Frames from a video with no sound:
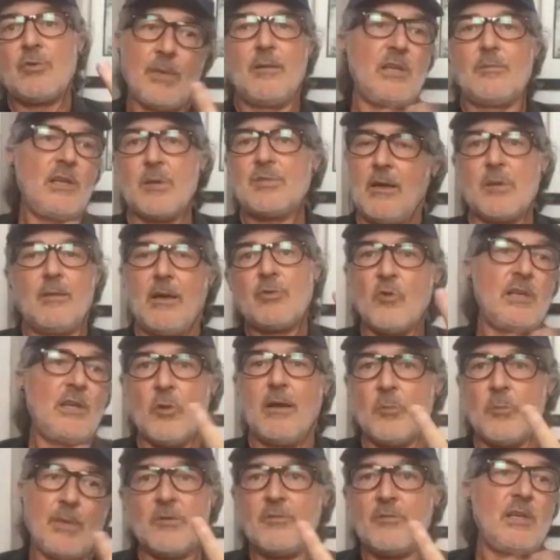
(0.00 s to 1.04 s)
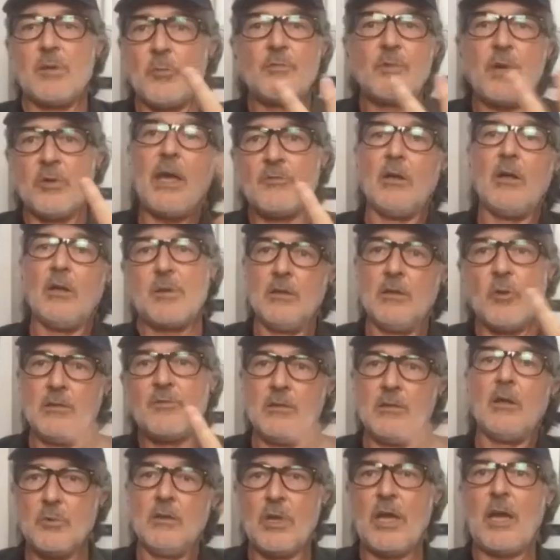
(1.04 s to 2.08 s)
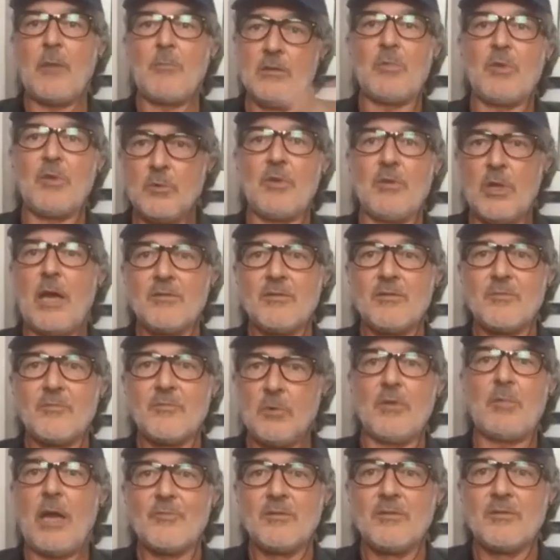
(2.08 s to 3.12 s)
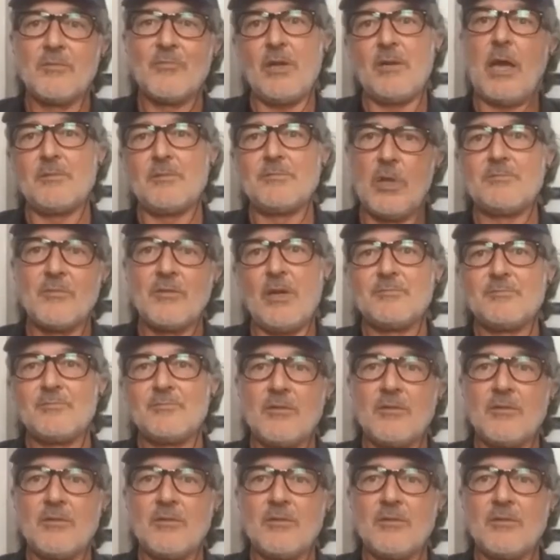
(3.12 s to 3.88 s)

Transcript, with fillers: some form of hell will happen yeah, right right yeah,